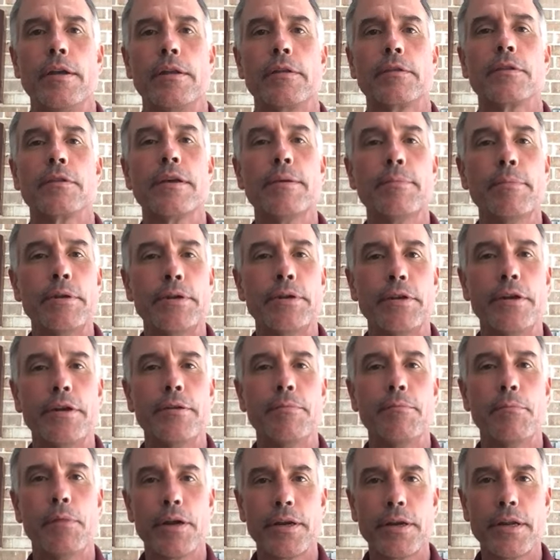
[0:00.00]

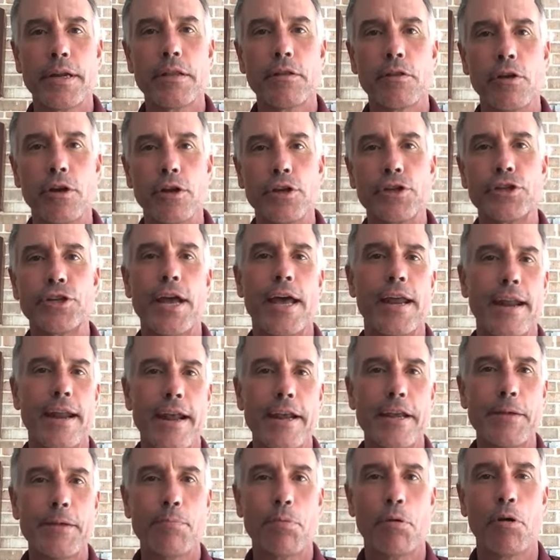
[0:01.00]
limited Monday lunch at
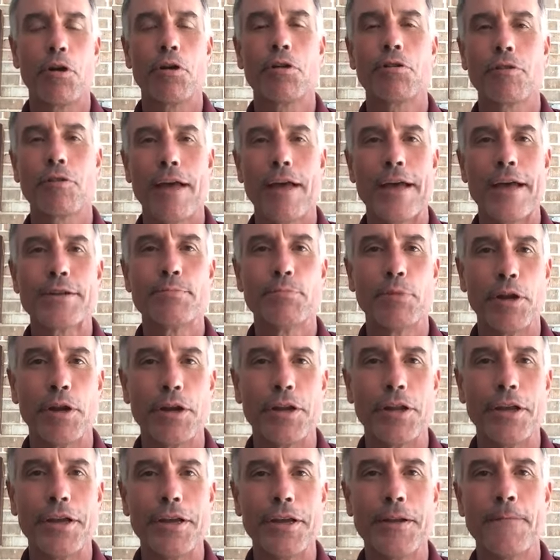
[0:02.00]
Aggie Park last
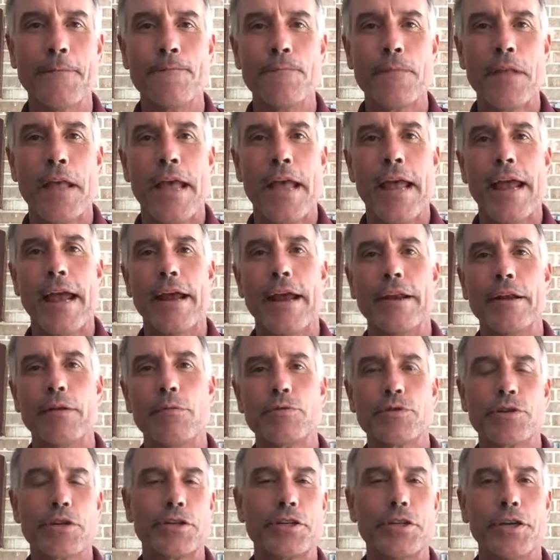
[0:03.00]
Monday, and it
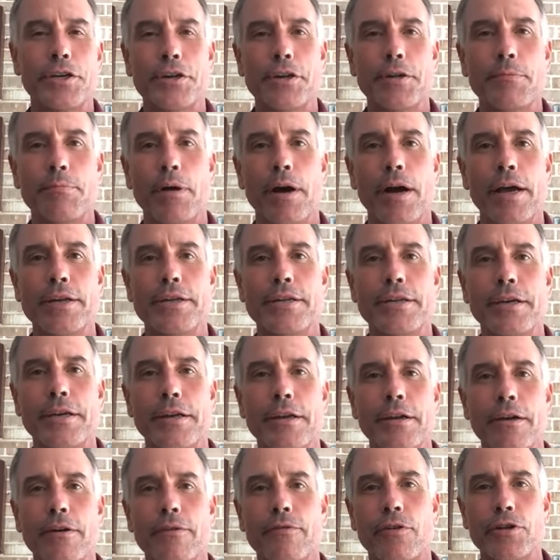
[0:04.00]
was attended by
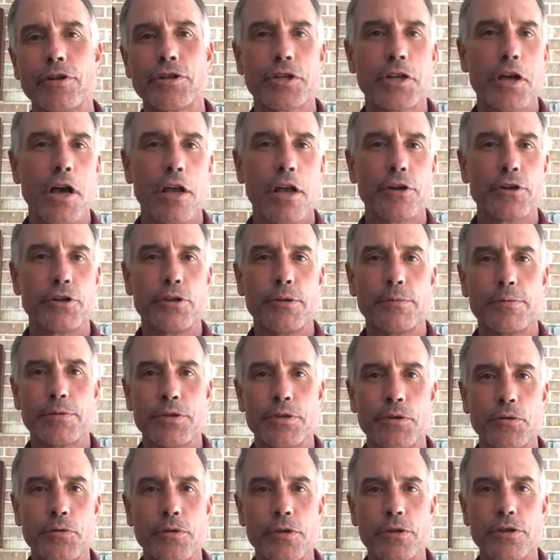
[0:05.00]
10 of our scholarship
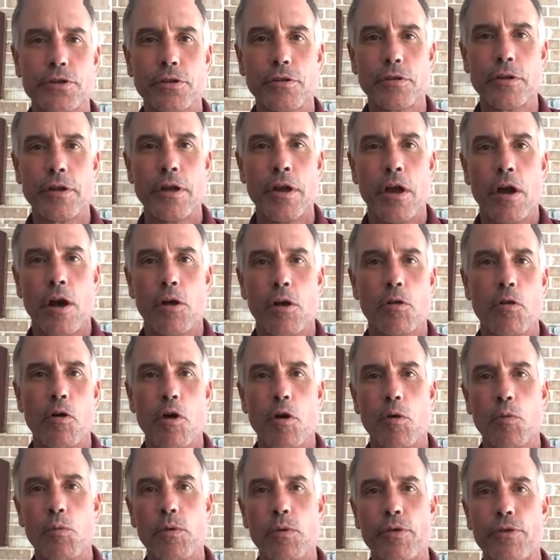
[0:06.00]
students
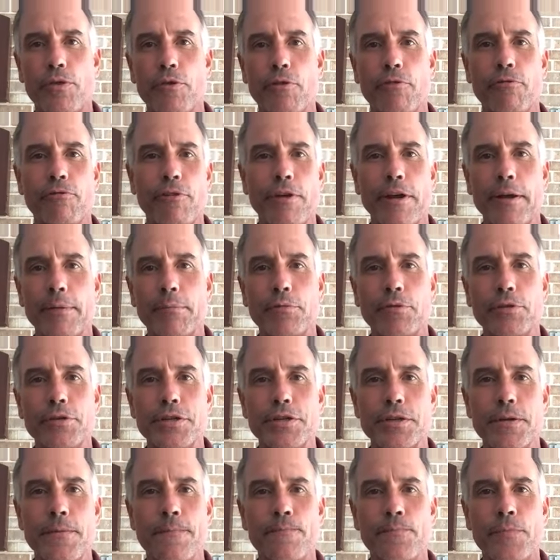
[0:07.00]
along with their
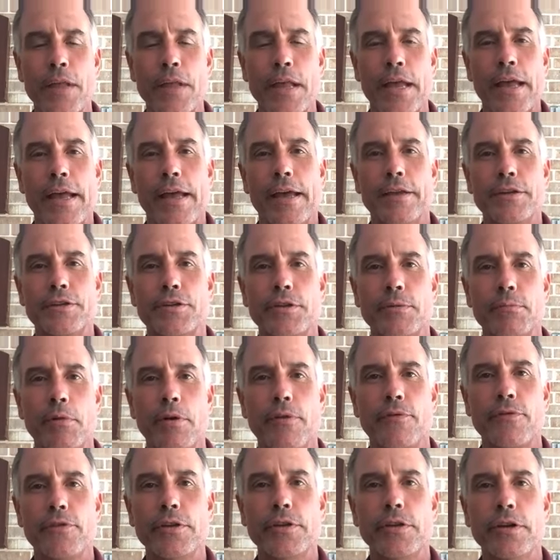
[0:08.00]
families and some
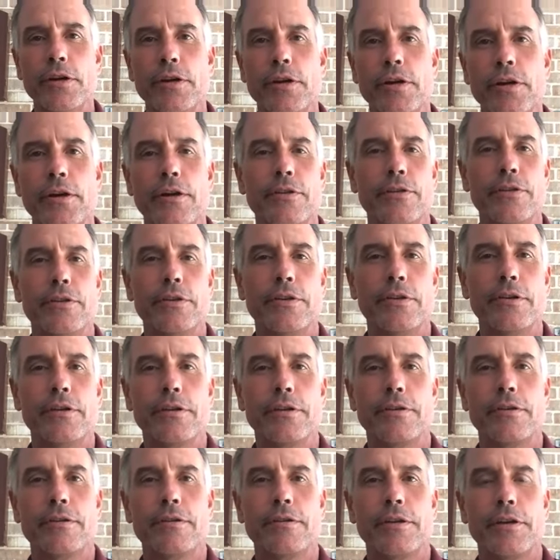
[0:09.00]
of
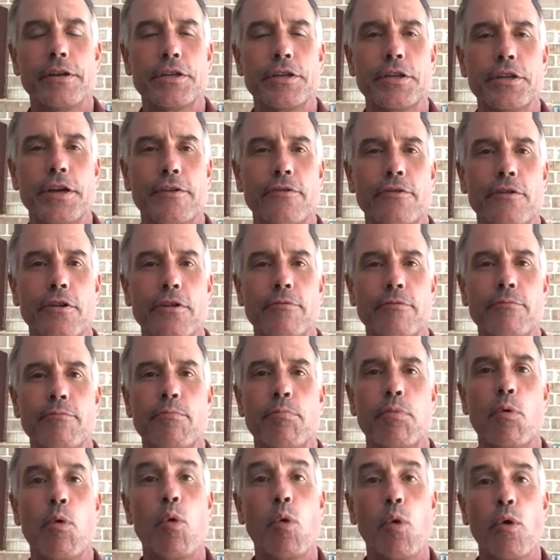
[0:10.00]
the
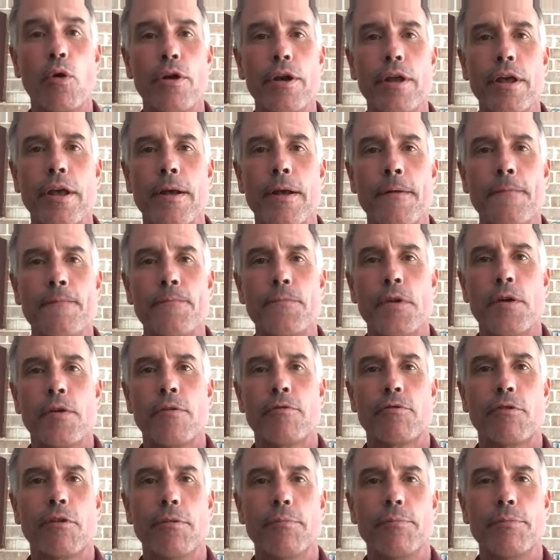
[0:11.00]
executive board
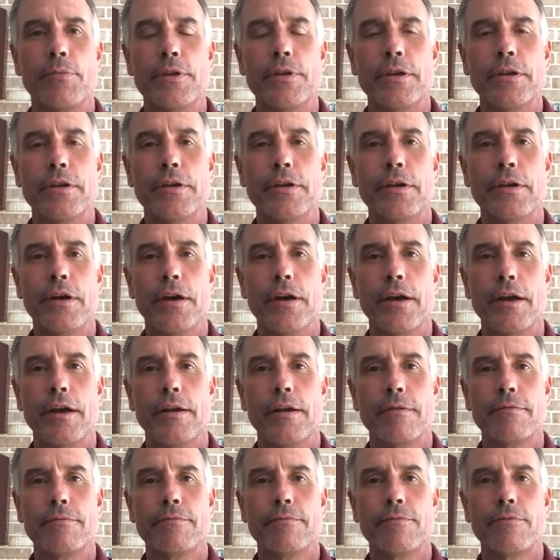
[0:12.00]
from the
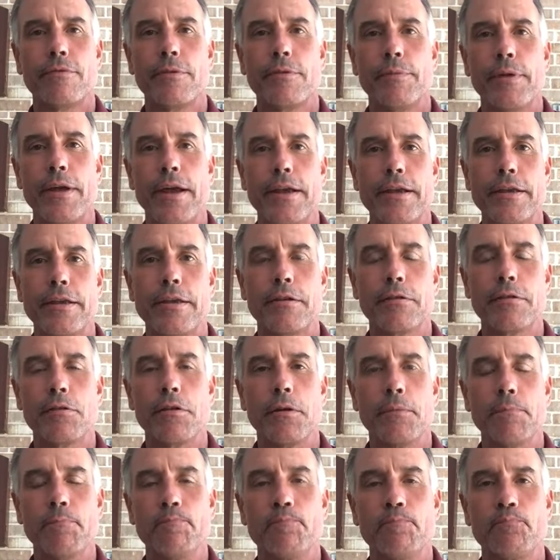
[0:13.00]
Aggie
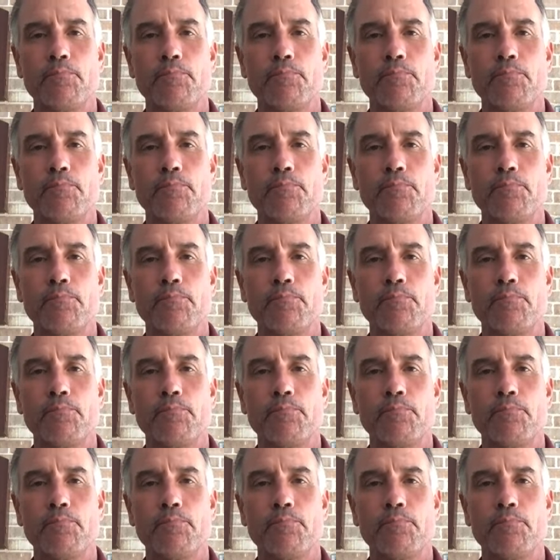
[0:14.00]
Club.